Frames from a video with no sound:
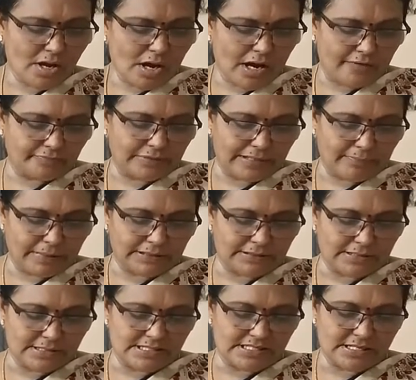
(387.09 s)
of their
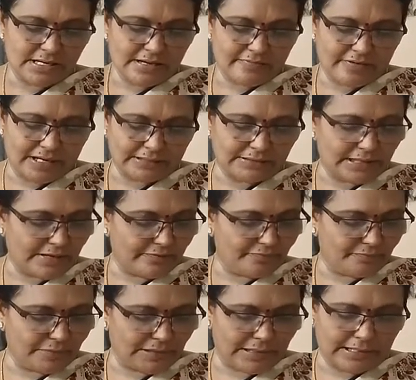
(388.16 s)
mother's father
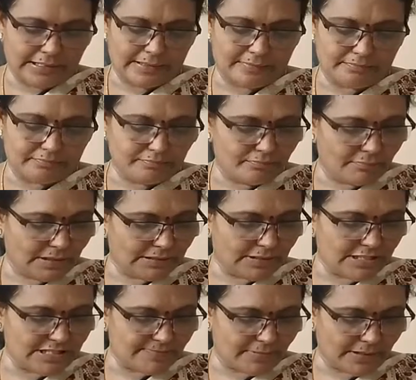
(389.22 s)
and
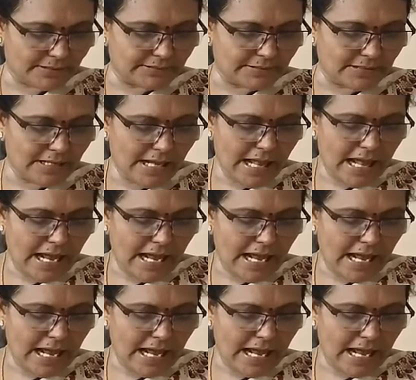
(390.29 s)
mother's brother